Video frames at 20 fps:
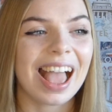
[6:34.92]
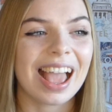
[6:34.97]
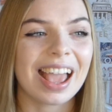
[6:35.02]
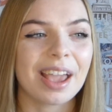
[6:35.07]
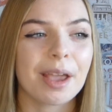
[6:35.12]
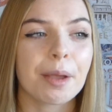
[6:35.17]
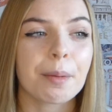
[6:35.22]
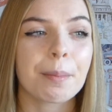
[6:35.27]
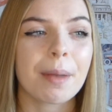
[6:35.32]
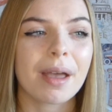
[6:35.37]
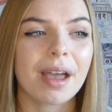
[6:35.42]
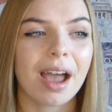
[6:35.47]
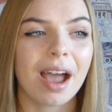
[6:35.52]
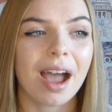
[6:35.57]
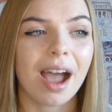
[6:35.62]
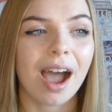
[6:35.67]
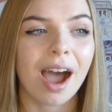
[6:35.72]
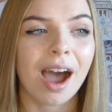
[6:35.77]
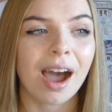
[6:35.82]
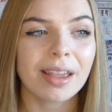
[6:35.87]
Um,
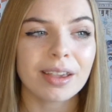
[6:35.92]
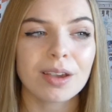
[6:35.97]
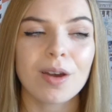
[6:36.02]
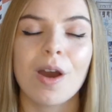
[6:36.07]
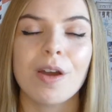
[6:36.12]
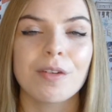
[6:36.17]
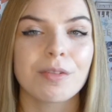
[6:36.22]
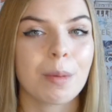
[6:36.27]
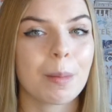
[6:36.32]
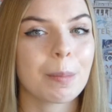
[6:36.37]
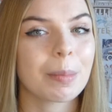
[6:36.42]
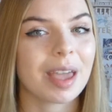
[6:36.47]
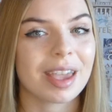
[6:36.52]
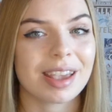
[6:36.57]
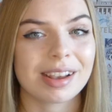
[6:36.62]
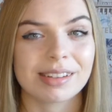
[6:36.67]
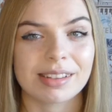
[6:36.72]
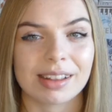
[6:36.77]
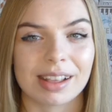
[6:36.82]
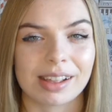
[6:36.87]
I can't remember
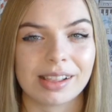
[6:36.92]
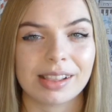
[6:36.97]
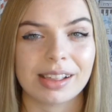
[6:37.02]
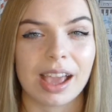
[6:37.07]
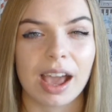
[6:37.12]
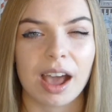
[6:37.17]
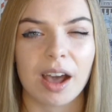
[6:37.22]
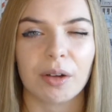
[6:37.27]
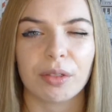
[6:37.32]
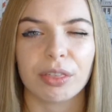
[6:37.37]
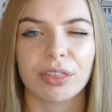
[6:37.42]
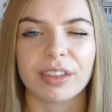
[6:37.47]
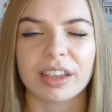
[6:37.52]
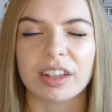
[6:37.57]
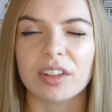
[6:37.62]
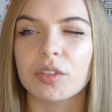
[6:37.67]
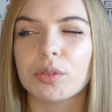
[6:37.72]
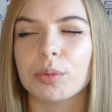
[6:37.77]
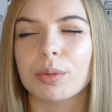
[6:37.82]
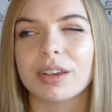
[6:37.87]
exactly how
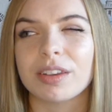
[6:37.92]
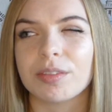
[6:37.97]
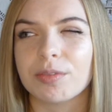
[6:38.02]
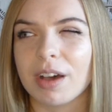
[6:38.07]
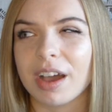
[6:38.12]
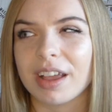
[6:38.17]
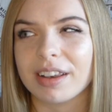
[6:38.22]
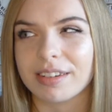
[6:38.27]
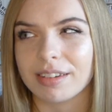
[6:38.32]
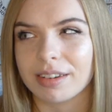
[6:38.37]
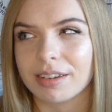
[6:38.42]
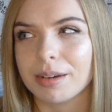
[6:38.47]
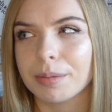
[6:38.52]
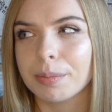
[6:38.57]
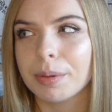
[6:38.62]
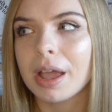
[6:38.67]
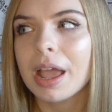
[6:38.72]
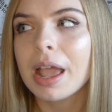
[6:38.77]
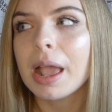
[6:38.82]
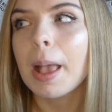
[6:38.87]
things were divided up.